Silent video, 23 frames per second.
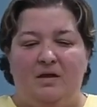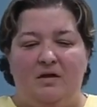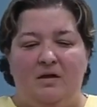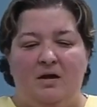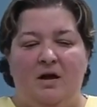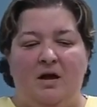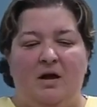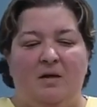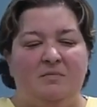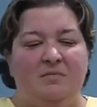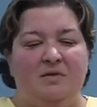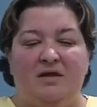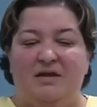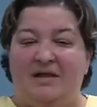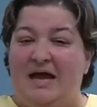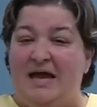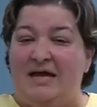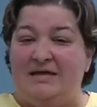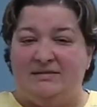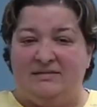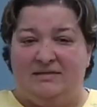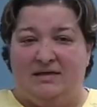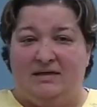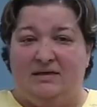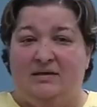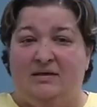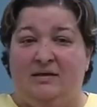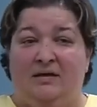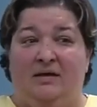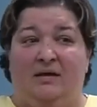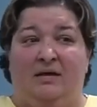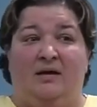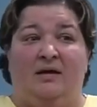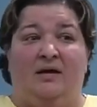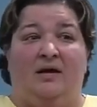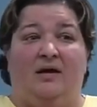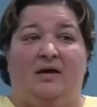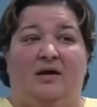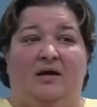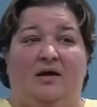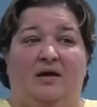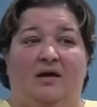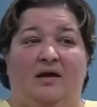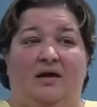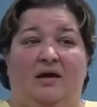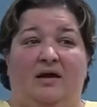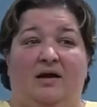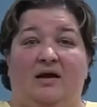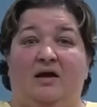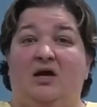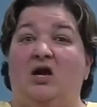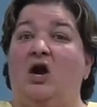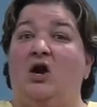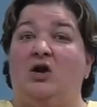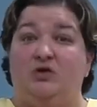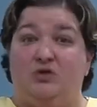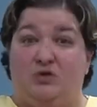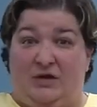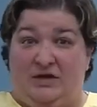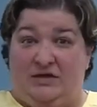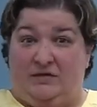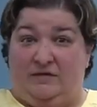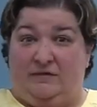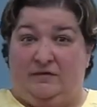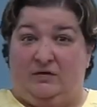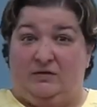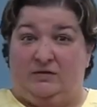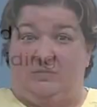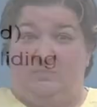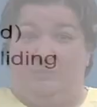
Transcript: The last thing, car transfers.